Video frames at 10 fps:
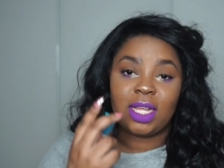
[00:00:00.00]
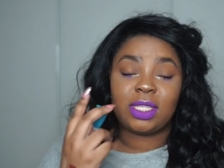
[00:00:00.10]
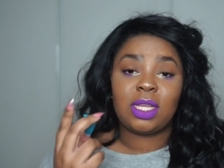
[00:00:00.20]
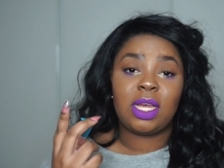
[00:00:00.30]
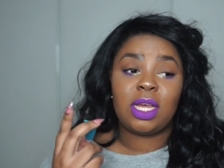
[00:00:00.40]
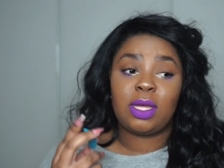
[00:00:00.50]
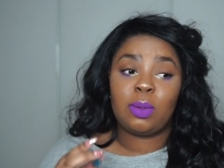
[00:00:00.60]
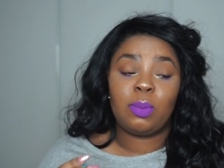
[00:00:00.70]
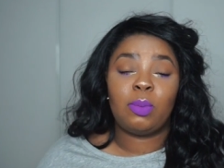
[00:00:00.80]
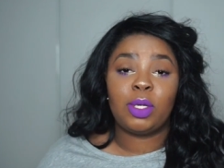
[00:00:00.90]
It is
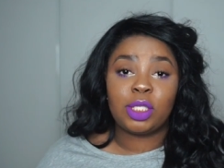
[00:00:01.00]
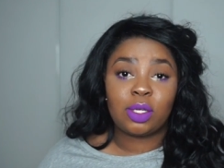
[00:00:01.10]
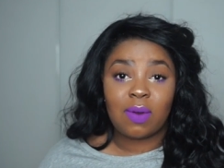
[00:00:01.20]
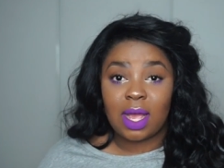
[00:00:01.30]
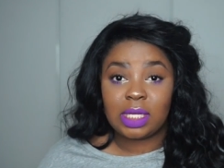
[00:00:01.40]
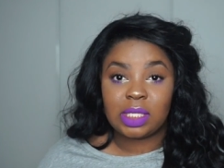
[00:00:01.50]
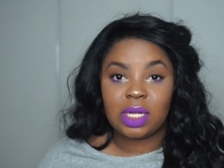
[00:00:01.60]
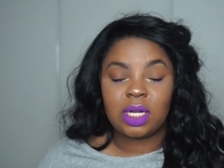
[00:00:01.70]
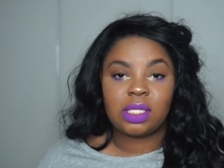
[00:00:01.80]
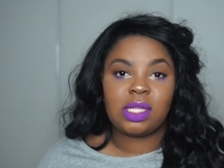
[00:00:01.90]
a
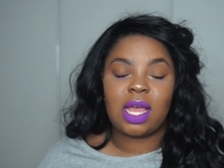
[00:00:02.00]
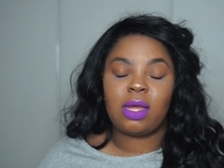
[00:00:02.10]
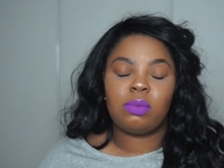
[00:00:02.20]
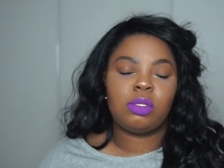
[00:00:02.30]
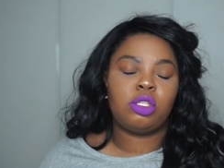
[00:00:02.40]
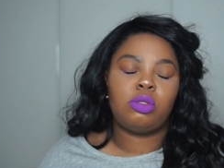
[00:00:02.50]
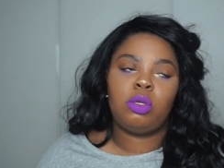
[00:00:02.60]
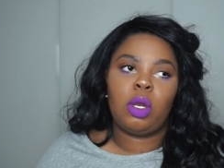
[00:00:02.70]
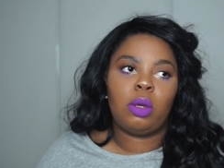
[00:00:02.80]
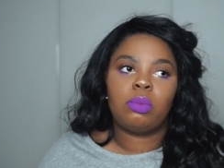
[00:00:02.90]
moisturizer that just,
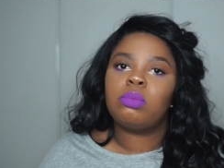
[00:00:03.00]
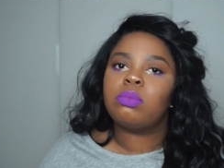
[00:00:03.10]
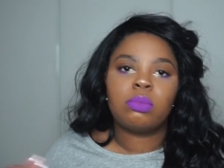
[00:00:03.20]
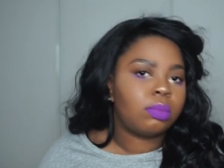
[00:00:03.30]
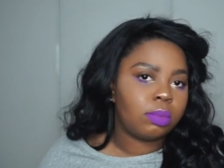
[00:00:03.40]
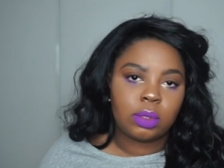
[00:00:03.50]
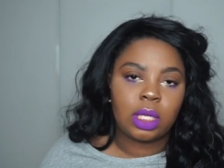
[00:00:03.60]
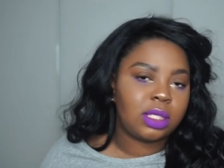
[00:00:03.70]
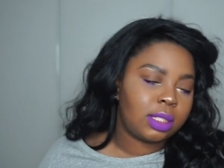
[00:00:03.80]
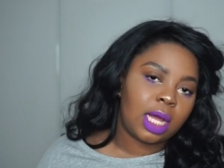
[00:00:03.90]
you know,
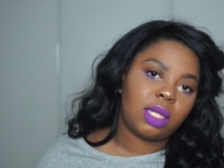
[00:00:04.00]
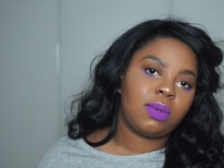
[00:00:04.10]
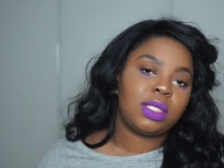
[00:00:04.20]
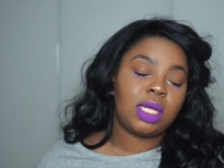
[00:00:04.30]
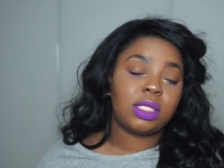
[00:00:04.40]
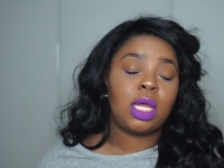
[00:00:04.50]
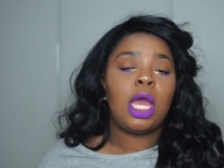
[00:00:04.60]
does exactly what it says.